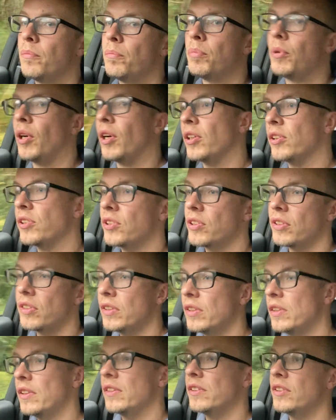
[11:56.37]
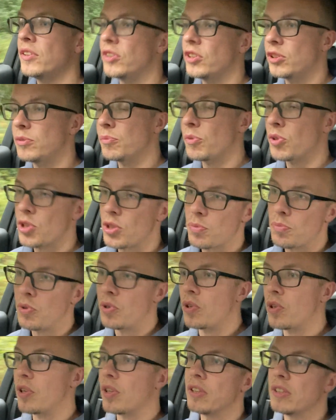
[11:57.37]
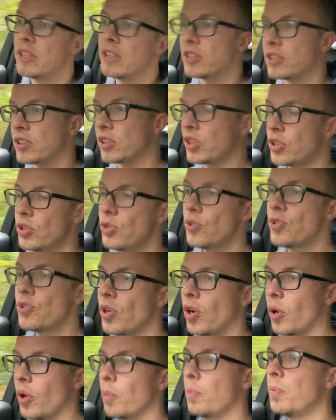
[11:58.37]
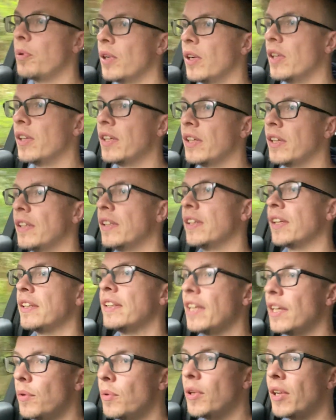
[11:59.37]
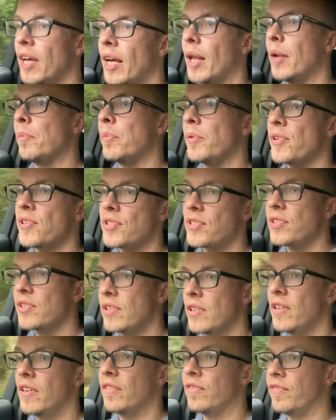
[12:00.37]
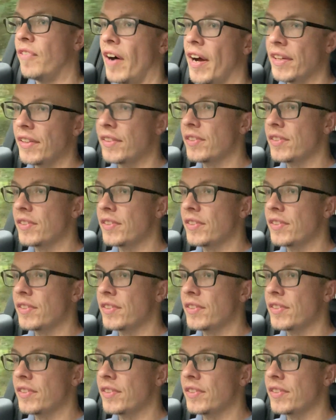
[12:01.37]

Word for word: but there is much more there's a huge hope that they will help us fight